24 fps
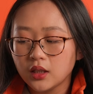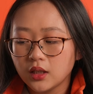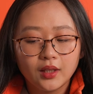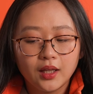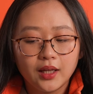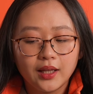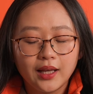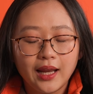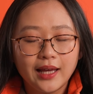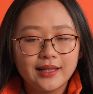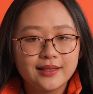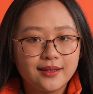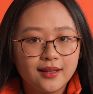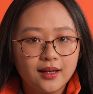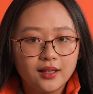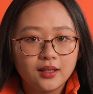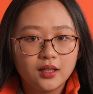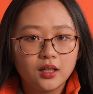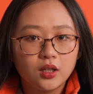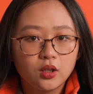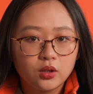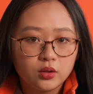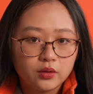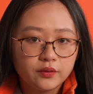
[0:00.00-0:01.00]
it has
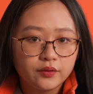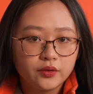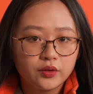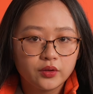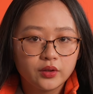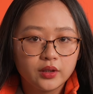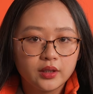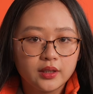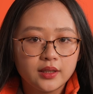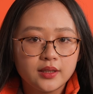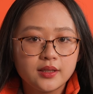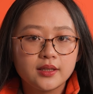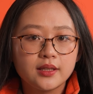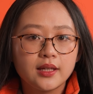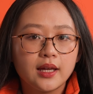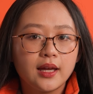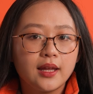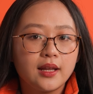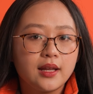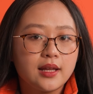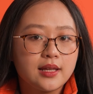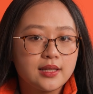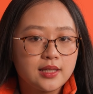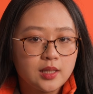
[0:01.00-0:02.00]
LiDAR autofocus,
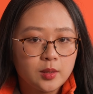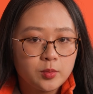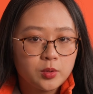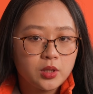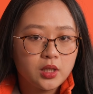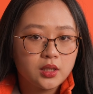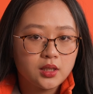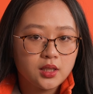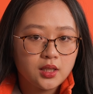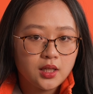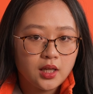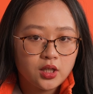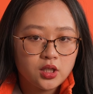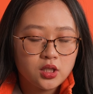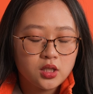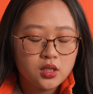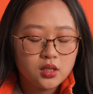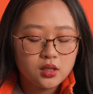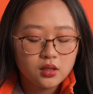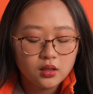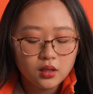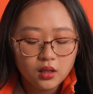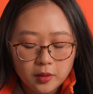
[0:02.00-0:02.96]
and then subject detection.